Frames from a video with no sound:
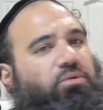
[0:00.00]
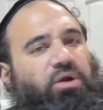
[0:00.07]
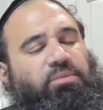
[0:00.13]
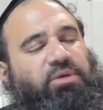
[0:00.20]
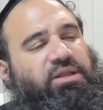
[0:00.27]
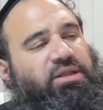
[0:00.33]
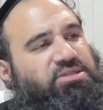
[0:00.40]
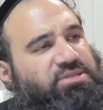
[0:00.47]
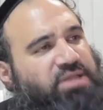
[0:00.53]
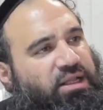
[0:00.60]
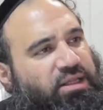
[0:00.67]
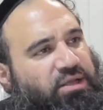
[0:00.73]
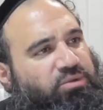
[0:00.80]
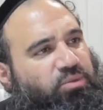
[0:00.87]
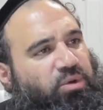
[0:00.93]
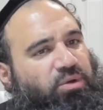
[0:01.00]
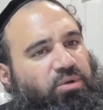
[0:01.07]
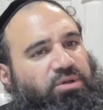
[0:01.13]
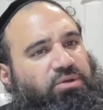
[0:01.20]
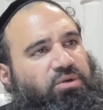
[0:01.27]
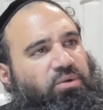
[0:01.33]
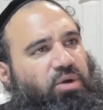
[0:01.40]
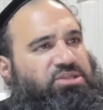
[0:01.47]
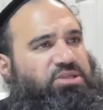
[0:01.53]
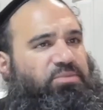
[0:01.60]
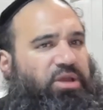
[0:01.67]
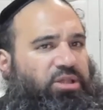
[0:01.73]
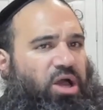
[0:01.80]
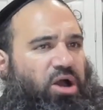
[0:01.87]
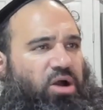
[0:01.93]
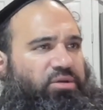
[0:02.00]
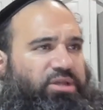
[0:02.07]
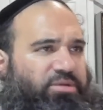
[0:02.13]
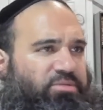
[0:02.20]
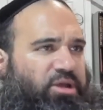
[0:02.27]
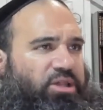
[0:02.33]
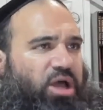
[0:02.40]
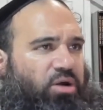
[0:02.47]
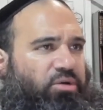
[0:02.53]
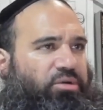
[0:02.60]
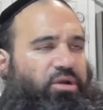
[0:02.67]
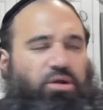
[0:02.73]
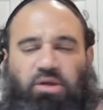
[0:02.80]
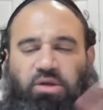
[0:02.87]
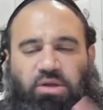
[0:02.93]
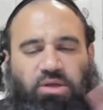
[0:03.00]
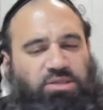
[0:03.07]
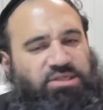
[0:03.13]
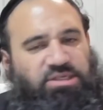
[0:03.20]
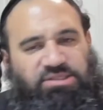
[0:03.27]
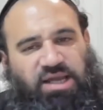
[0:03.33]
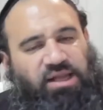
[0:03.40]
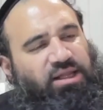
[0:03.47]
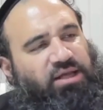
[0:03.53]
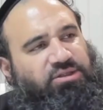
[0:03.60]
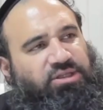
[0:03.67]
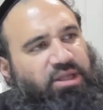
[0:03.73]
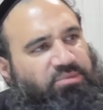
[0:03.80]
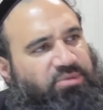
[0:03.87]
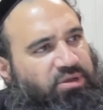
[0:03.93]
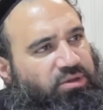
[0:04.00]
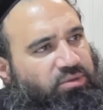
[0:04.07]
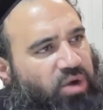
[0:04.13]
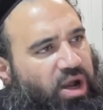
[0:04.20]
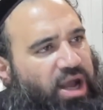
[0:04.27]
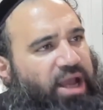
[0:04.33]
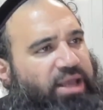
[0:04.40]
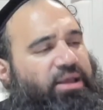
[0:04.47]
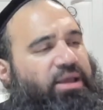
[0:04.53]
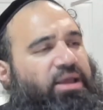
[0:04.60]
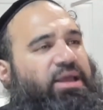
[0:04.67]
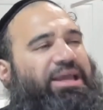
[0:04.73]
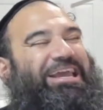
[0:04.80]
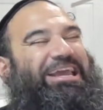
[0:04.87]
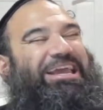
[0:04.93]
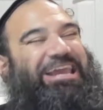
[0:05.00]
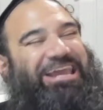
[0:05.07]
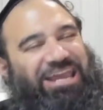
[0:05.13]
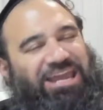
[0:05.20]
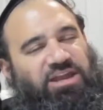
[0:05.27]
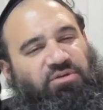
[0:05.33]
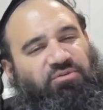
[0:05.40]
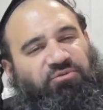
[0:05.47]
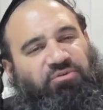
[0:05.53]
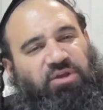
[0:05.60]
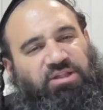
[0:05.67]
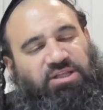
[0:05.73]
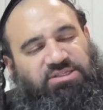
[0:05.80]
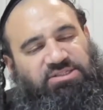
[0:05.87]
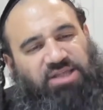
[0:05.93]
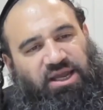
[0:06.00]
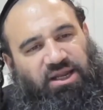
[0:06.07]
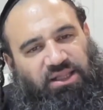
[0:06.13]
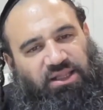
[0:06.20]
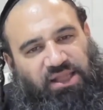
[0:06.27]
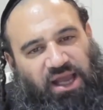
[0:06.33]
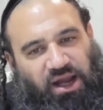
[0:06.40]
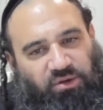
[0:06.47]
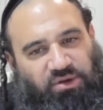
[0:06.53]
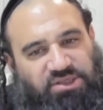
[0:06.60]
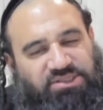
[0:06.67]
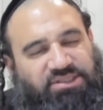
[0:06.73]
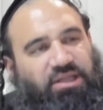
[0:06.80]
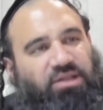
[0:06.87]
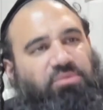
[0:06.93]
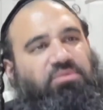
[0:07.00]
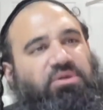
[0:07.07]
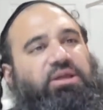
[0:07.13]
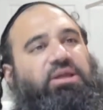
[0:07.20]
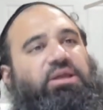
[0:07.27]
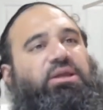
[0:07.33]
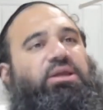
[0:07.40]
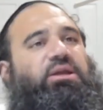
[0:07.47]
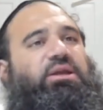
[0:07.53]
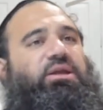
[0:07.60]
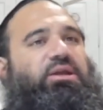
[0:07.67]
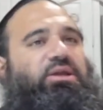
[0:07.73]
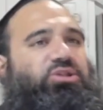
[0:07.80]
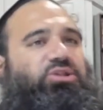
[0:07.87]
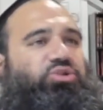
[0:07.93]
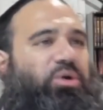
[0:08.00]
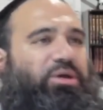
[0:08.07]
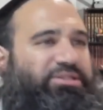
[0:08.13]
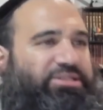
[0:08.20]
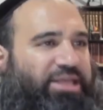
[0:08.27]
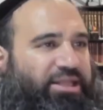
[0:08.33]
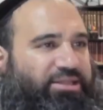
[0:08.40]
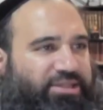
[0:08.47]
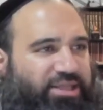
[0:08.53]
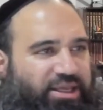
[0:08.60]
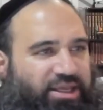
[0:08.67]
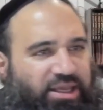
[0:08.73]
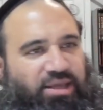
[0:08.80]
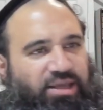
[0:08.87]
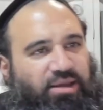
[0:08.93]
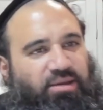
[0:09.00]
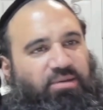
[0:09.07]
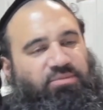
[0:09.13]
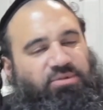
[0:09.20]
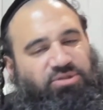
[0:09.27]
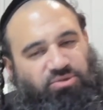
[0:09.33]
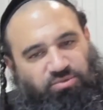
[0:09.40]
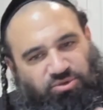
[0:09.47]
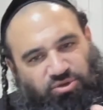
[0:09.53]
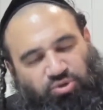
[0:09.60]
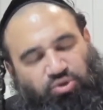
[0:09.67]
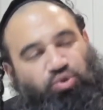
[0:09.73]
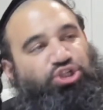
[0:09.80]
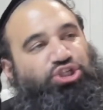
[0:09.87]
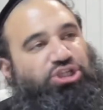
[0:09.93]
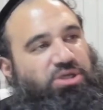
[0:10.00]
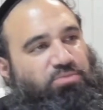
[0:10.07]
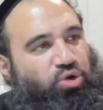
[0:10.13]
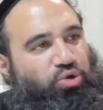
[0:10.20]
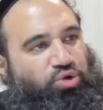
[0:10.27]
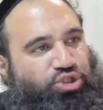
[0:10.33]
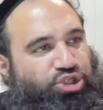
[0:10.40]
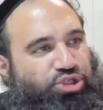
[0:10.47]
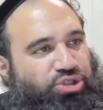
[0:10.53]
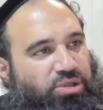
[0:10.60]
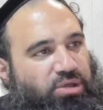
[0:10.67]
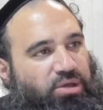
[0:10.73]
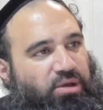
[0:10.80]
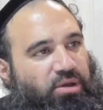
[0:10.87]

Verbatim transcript: What do you mean he's not allowed to not want to? He wants to be alone. Leave me alone. So he's not allowed to not be alone. Why? If he does not allow his talmid to attend to him, to do shimush,